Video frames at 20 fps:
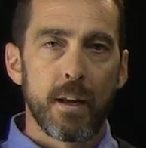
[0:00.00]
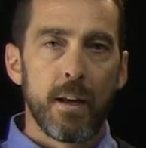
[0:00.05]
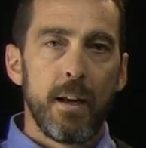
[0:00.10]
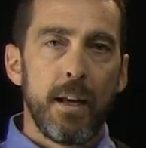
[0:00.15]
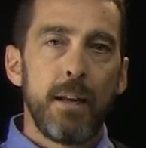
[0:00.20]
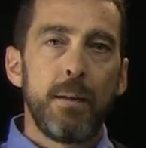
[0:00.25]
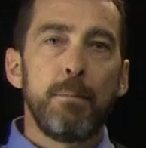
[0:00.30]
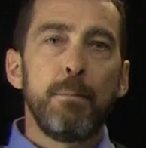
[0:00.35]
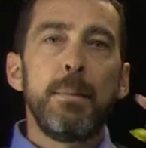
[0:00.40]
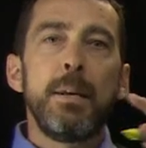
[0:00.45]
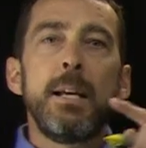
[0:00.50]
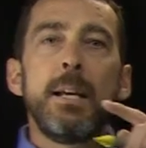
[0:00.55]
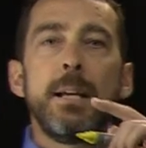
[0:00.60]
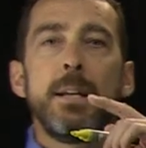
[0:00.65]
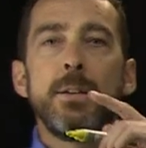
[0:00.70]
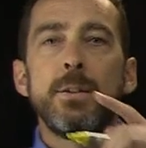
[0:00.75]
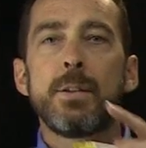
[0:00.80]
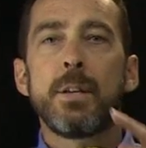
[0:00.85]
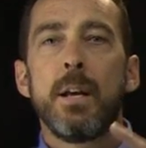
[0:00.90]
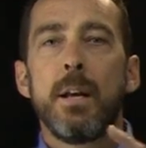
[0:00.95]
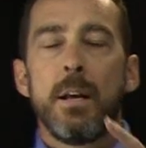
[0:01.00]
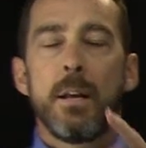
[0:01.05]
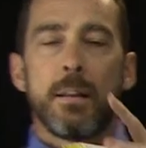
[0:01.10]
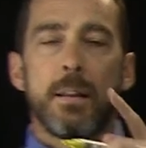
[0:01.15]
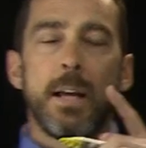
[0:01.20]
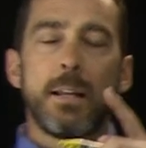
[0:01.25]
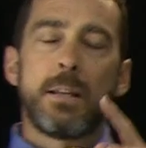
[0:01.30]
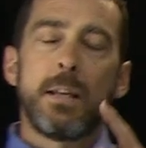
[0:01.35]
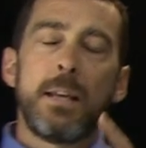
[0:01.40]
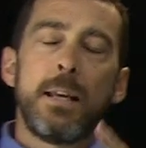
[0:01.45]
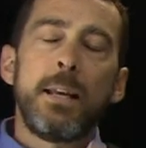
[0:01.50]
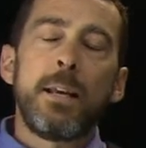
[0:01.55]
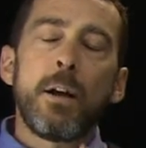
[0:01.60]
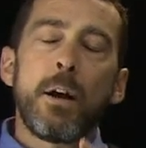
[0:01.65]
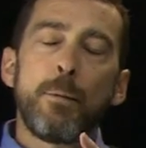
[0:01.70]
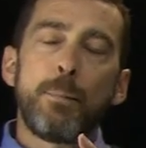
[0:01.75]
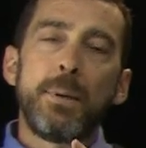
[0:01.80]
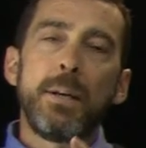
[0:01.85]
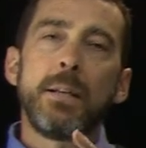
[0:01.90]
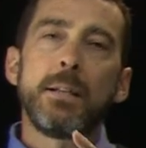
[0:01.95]
It means that the
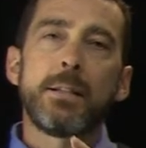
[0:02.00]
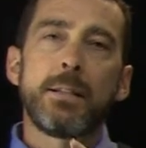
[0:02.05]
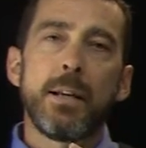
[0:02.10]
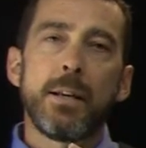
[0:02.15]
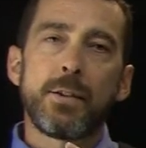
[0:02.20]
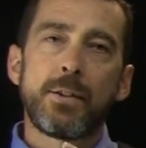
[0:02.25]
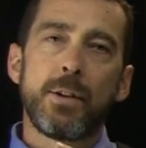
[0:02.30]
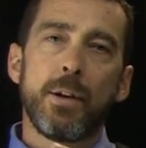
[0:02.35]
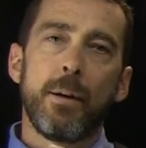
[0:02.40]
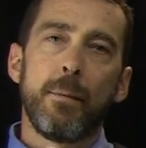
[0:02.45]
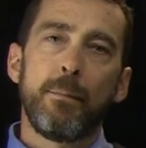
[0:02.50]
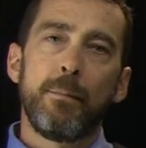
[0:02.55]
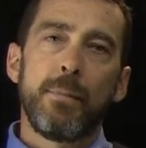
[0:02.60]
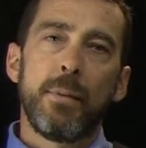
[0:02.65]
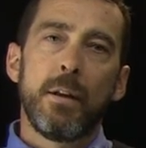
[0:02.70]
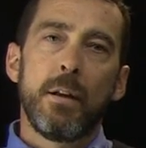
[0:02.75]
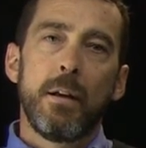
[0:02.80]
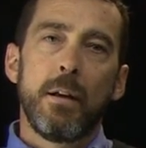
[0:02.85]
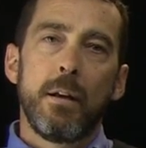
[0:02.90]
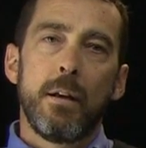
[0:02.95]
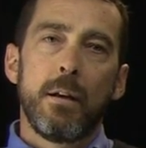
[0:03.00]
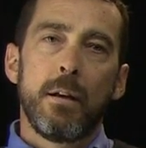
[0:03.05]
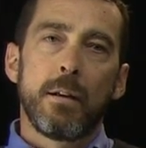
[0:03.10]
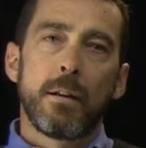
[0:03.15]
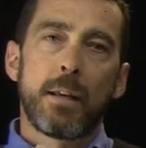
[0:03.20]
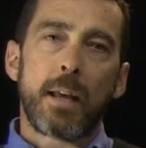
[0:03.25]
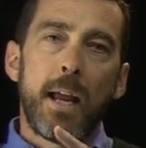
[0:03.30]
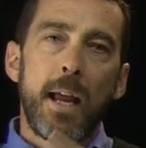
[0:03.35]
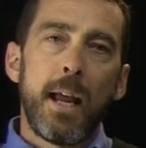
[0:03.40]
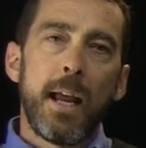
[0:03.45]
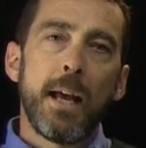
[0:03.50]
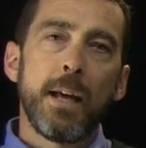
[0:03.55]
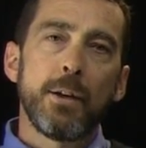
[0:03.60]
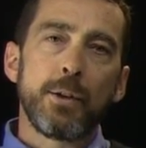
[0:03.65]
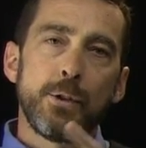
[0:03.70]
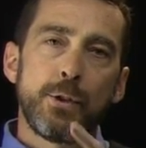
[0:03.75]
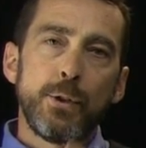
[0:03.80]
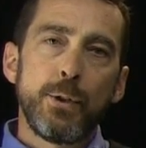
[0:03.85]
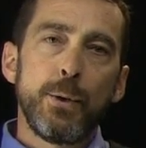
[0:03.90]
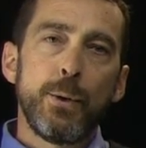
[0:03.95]
ERP system
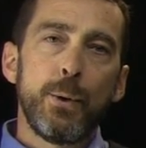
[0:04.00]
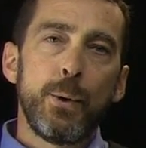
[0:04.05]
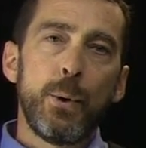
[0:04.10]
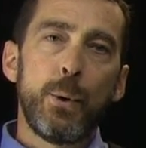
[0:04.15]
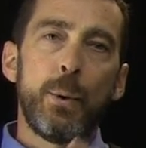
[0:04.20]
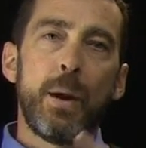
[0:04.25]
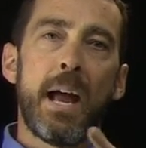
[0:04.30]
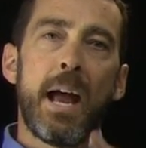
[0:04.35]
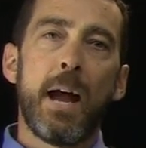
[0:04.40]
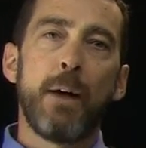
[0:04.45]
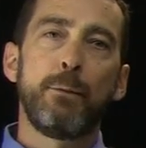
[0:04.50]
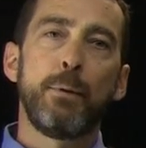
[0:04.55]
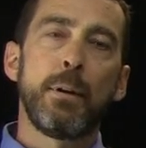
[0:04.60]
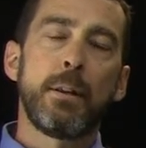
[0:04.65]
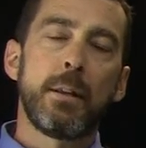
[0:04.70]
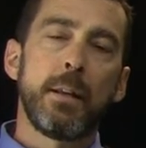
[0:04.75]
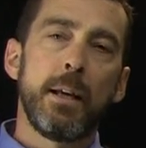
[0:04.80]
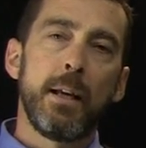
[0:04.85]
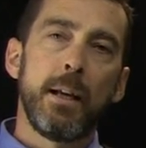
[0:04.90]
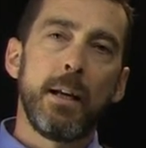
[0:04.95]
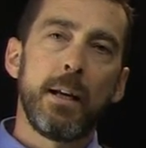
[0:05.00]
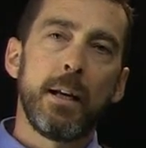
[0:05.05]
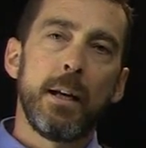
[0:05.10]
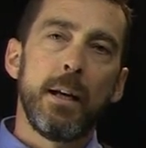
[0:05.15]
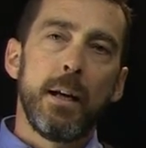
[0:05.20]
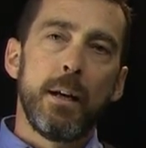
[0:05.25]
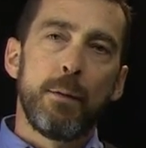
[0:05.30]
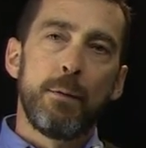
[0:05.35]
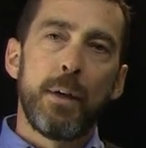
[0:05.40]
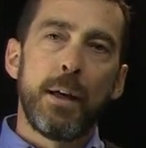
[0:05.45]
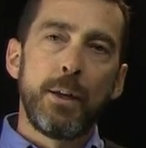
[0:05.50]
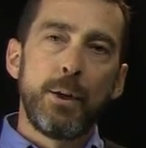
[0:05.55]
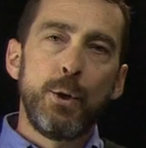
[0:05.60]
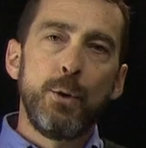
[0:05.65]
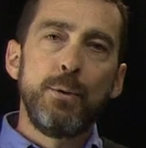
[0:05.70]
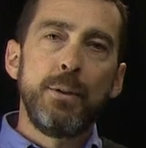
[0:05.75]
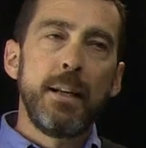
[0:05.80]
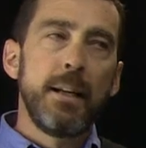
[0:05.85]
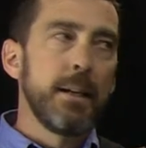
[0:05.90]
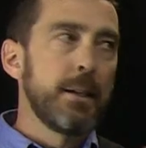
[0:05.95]
can't do everything that
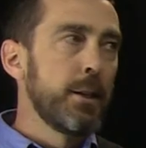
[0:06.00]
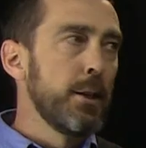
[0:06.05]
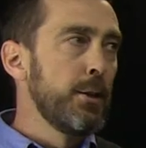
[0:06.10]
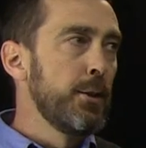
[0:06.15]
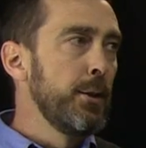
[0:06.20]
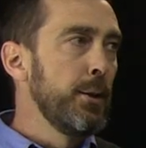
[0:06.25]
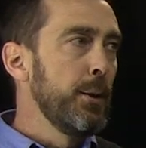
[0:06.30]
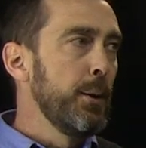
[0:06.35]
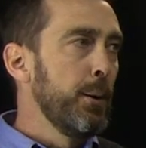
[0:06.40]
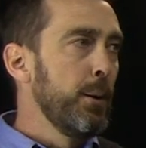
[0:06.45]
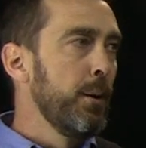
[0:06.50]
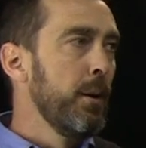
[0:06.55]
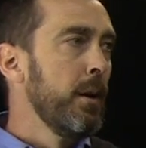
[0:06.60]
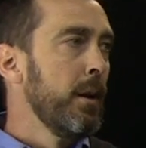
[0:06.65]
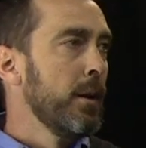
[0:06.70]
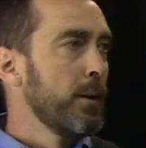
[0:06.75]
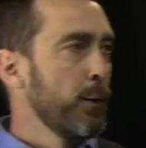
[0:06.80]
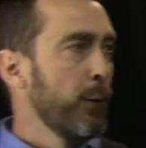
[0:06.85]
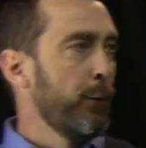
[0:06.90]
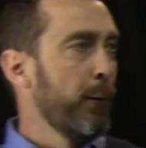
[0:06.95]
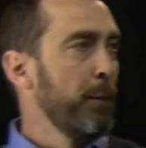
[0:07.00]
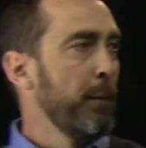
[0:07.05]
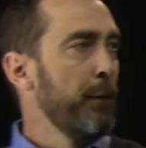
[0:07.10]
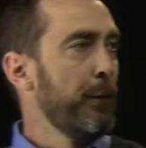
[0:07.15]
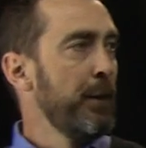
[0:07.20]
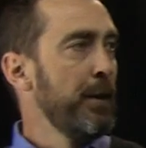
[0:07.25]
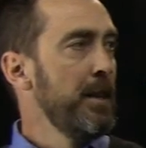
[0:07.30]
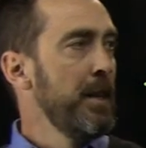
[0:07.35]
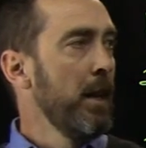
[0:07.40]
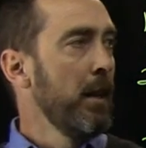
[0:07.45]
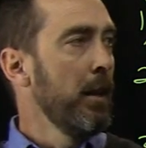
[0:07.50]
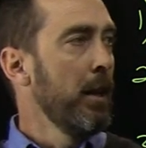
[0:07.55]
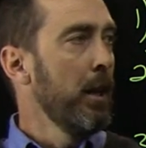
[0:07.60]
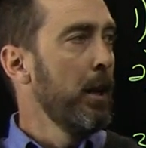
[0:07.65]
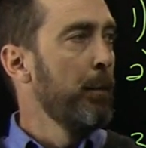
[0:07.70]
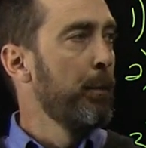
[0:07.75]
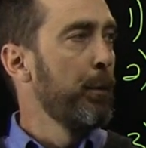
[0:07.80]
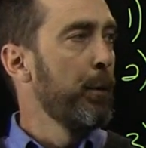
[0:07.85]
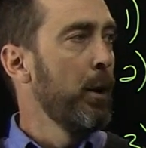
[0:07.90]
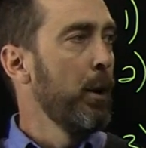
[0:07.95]
you need it to do. So from the vanilla
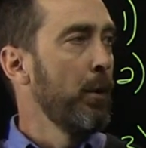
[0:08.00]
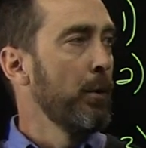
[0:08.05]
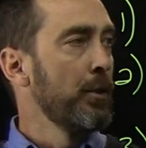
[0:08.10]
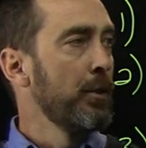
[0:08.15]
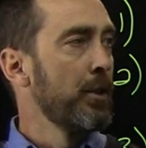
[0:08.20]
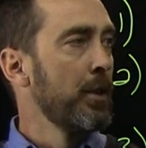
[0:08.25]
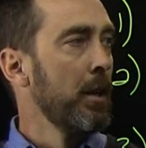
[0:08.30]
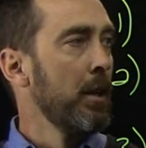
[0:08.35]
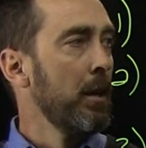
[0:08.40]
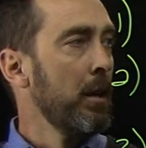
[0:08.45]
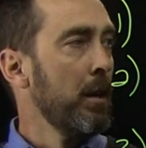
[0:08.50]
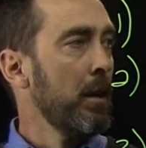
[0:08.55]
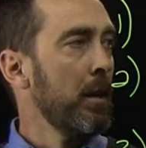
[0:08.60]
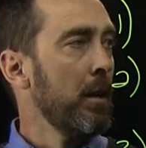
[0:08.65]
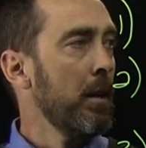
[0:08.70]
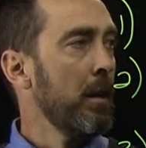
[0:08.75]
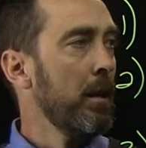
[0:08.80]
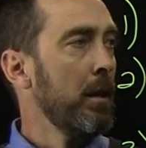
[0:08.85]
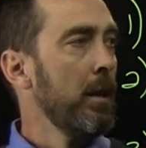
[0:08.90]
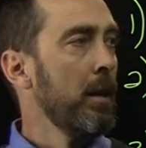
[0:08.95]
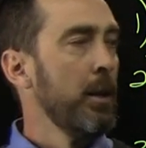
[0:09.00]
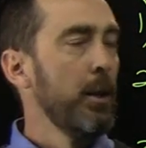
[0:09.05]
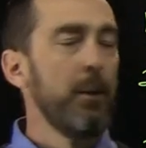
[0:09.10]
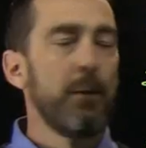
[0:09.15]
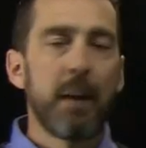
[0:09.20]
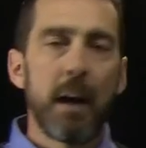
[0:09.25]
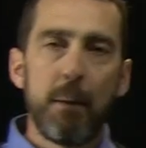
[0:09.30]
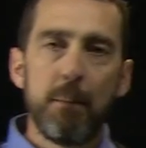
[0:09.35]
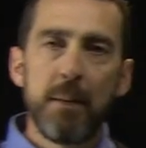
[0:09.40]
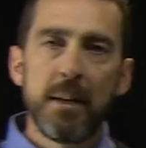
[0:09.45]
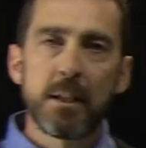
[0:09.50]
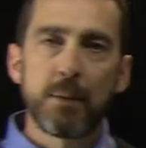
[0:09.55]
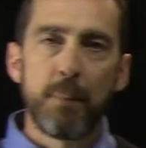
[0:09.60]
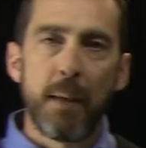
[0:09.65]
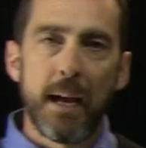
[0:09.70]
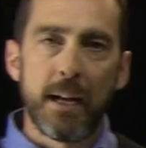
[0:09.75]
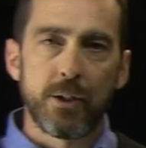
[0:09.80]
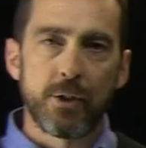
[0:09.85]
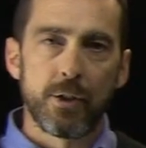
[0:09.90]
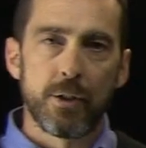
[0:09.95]
approach, you've got
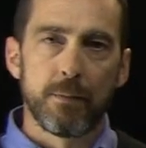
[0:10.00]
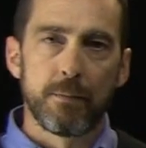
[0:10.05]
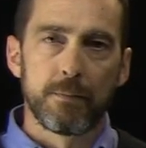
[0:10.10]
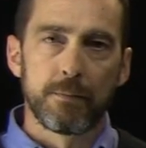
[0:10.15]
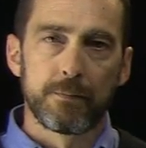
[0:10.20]
mismatch.